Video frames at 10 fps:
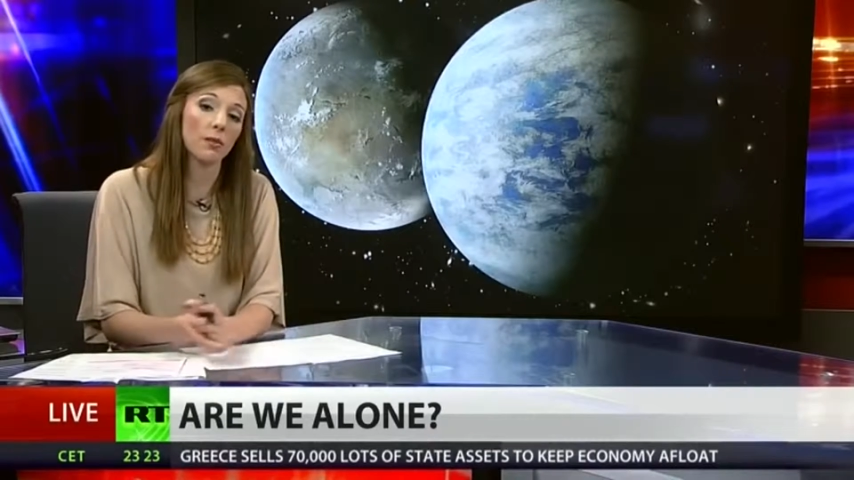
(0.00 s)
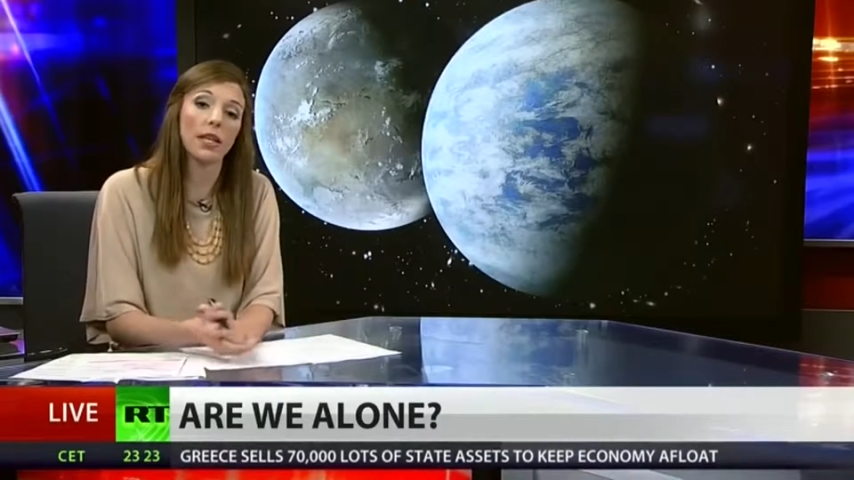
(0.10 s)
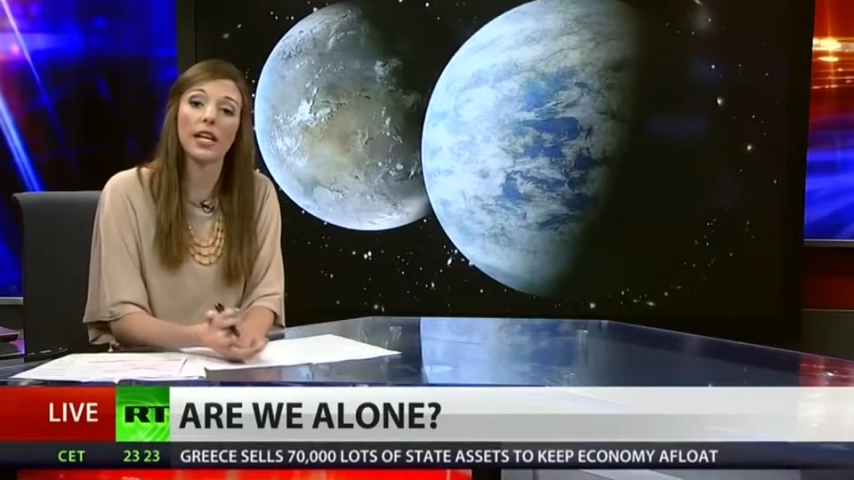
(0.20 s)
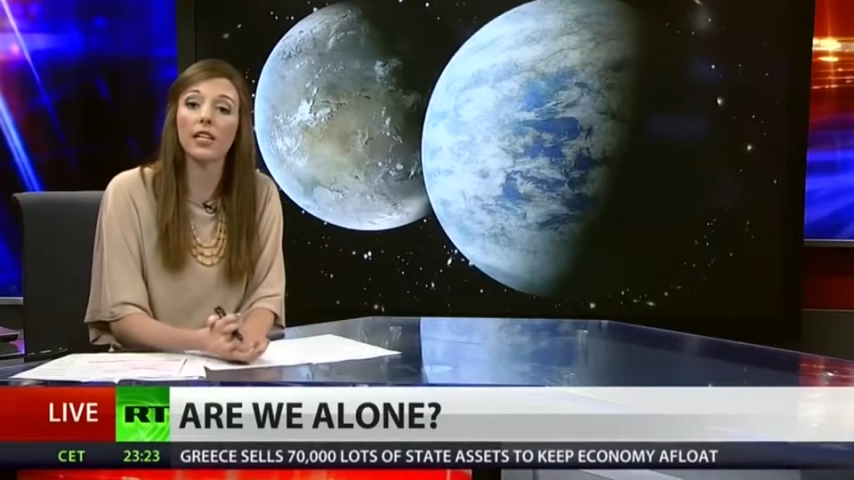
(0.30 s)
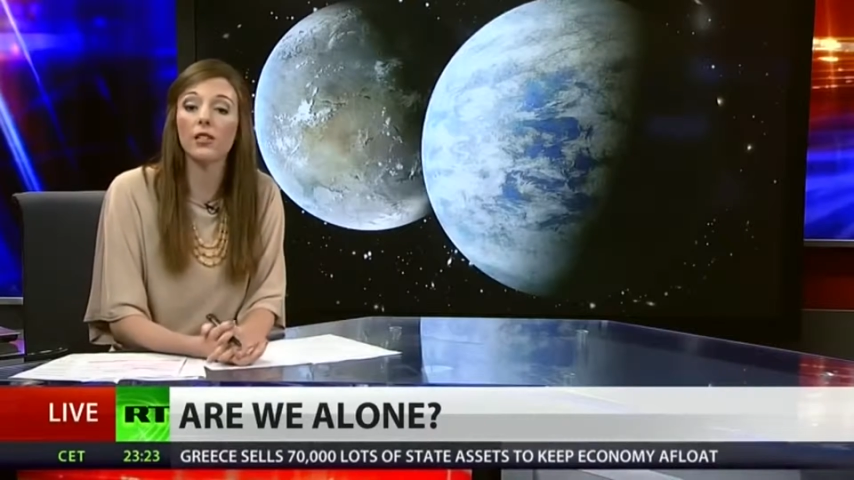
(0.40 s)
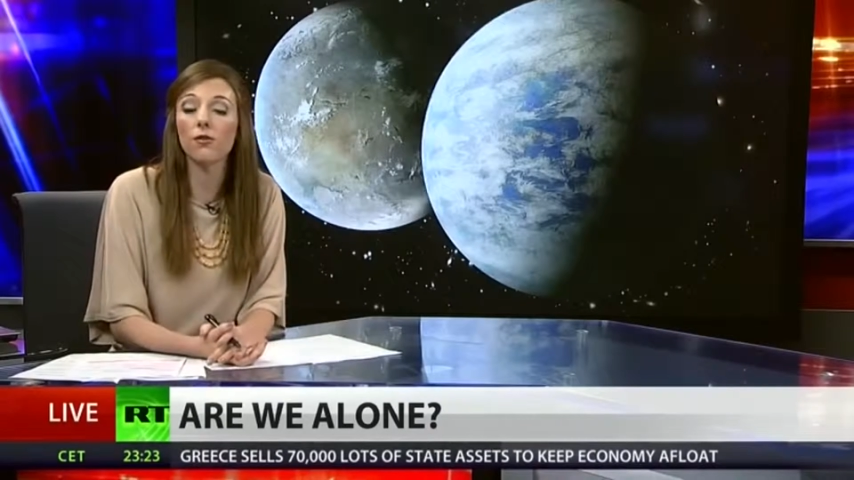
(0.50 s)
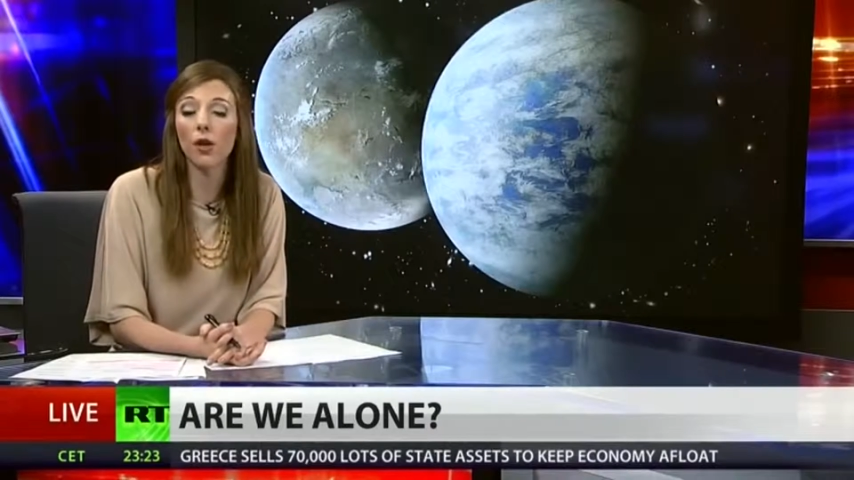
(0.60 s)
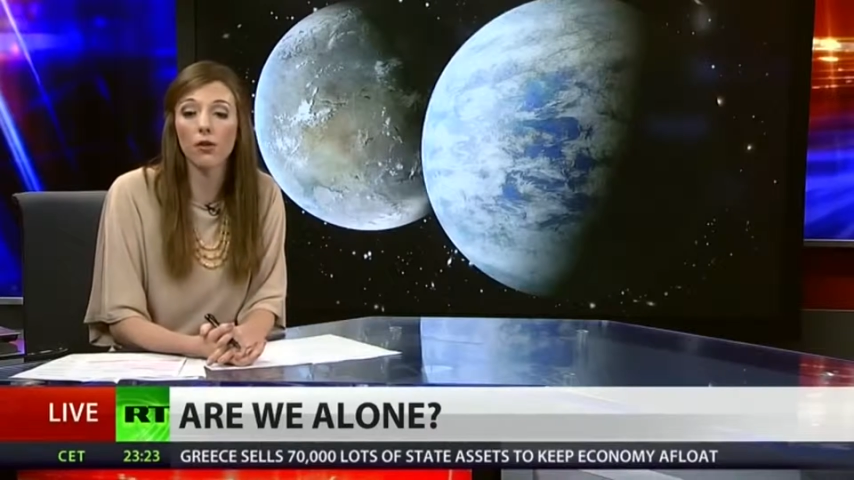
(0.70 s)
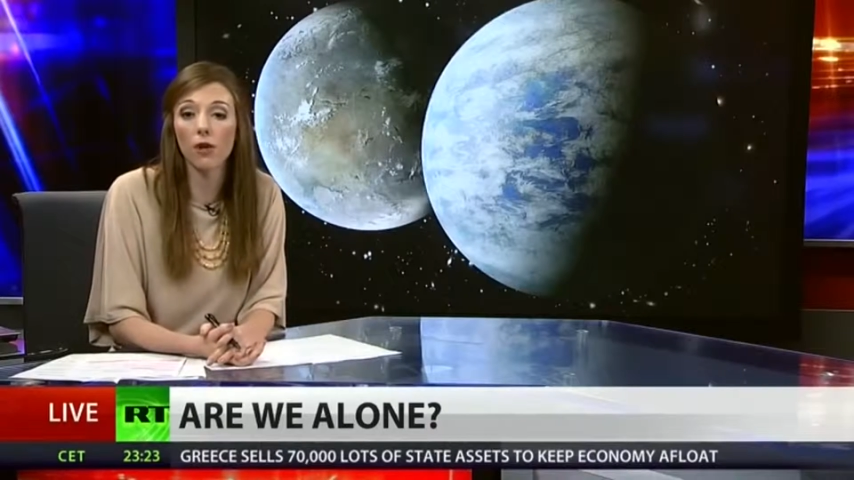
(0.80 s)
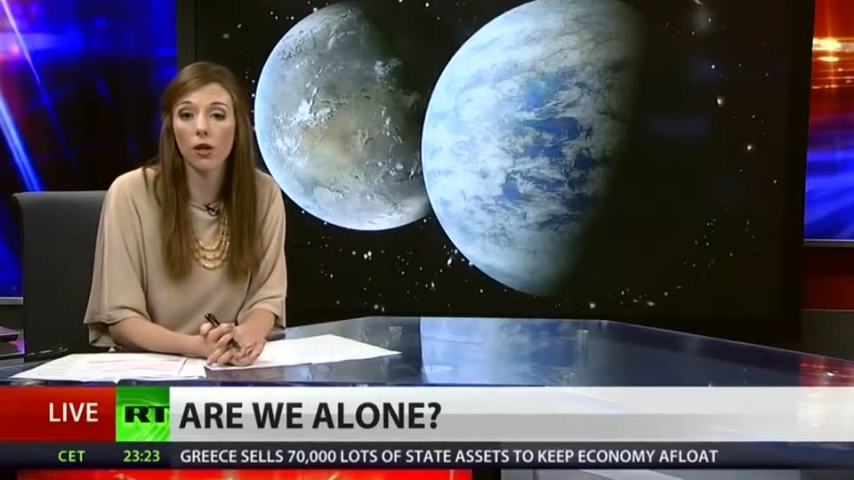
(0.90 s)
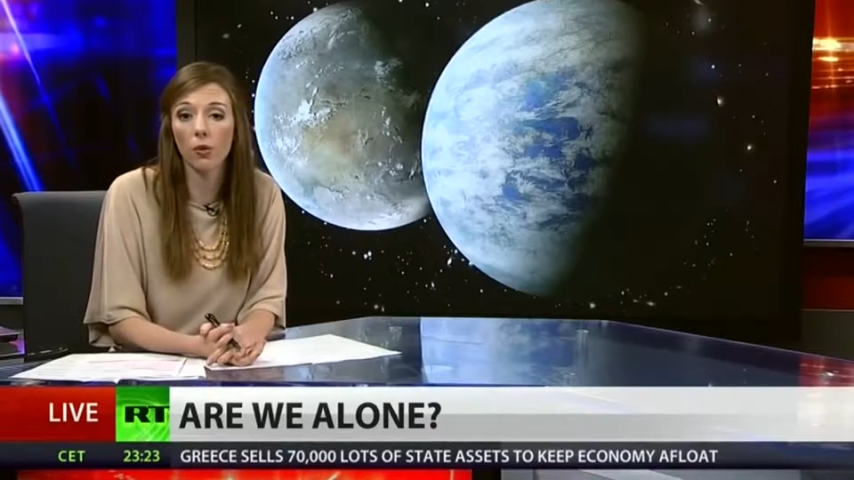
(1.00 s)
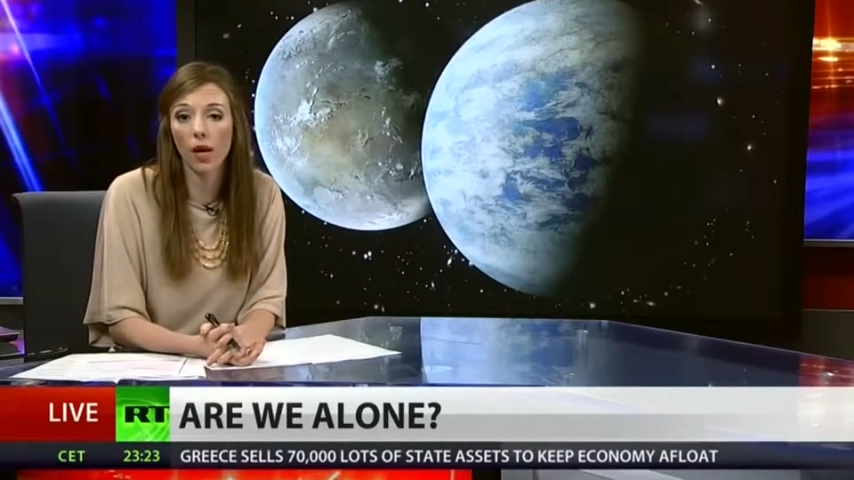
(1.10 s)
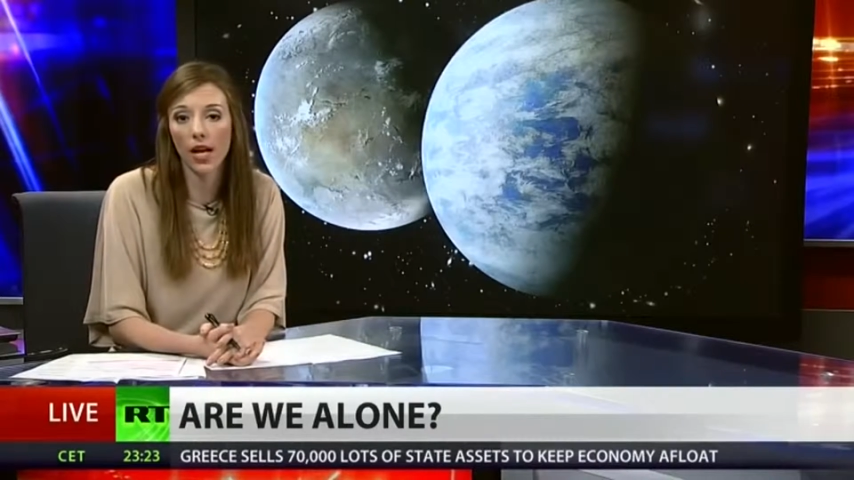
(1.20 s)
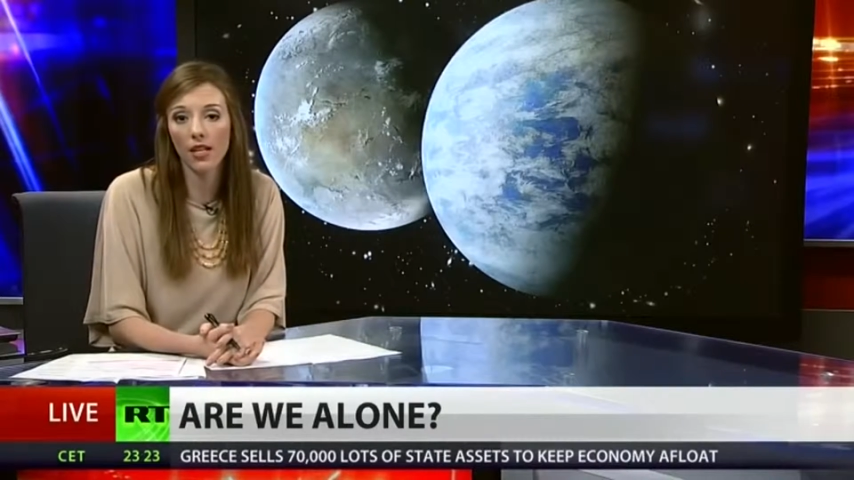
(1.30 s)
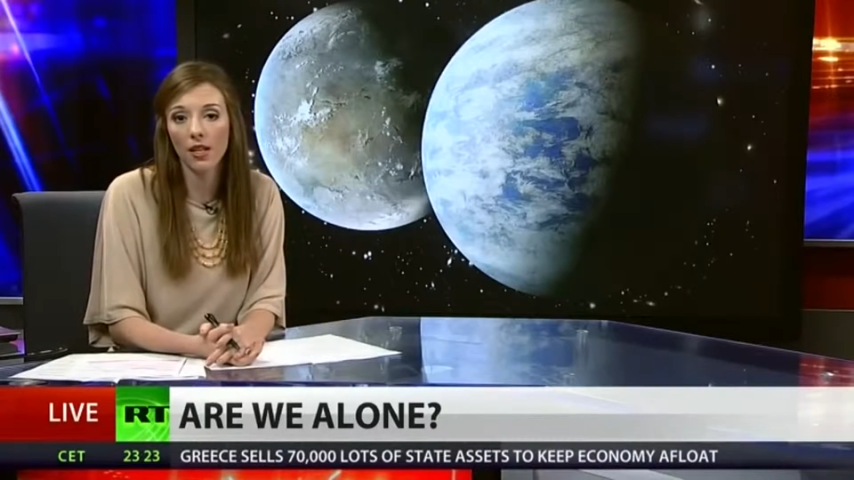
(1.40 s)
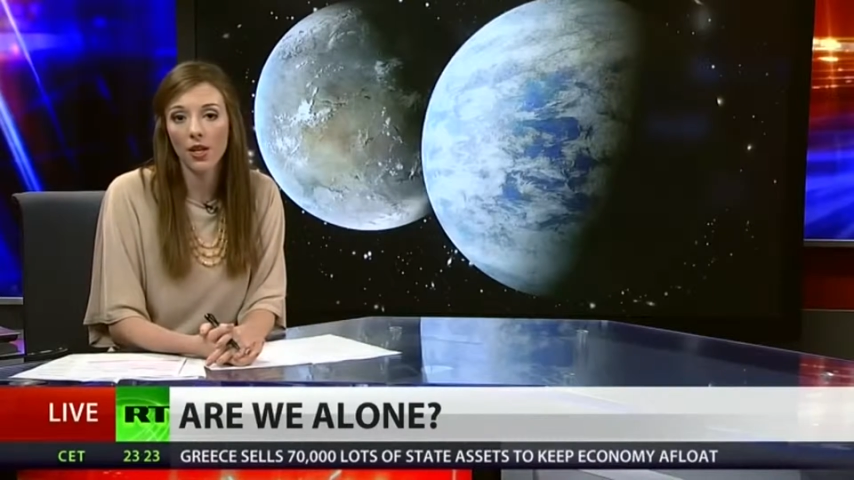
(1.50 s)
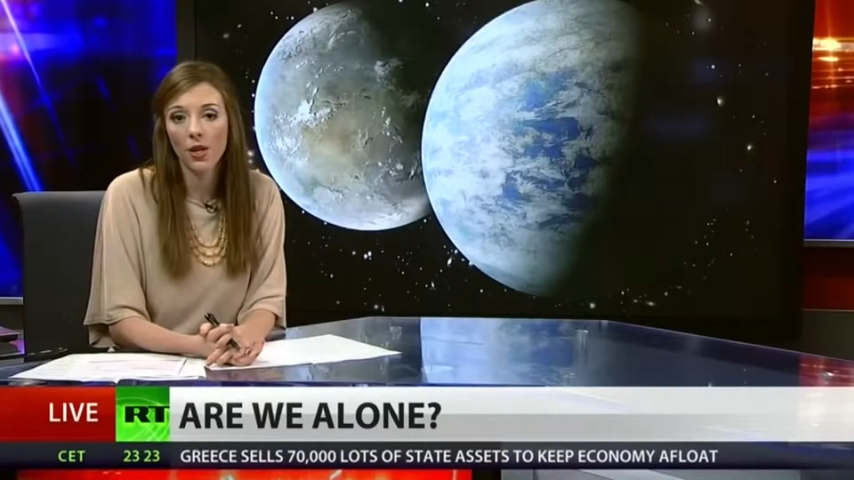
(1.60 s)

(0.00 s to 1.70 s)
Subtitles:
planets far, far away,